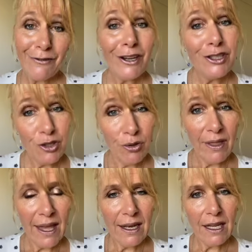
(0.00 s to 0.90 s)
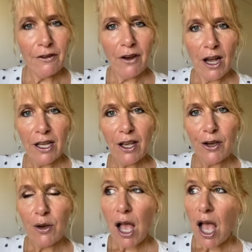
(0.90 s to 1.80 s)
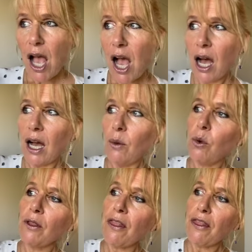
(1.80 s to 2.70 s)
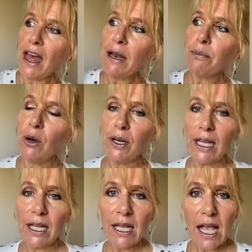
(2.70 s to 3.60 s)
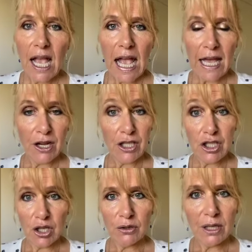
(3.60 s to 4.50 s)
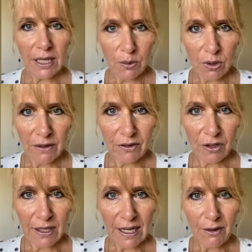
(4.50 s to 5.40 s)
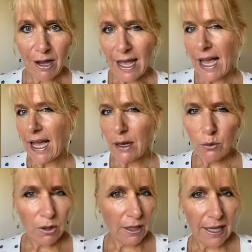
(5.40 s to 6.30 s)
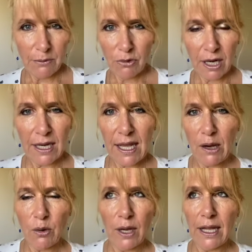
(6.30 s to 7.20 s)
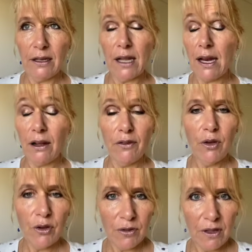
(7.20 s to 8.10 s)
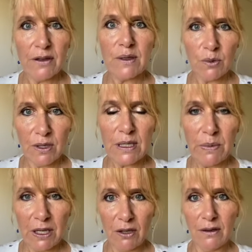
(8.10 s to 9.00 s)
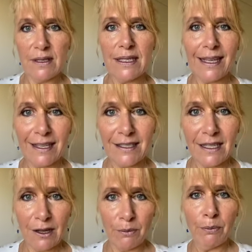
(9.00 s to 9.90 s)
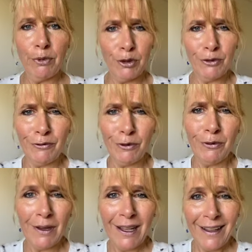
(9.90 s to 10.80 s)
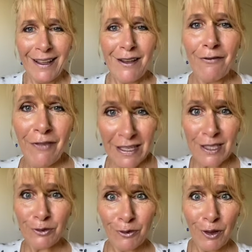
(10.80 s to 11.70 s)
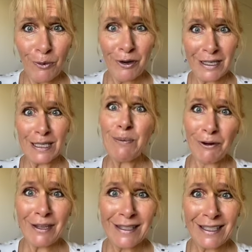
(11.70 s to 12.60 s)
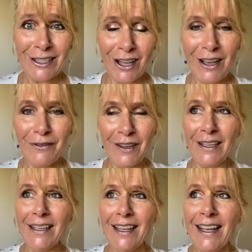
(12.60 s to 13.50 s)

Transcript: I do that, if I go, I want that body and I don't like what I've got now, I hate what I am right now, and I've heard those words being used against our beautiful vessel that we're experiencing life in,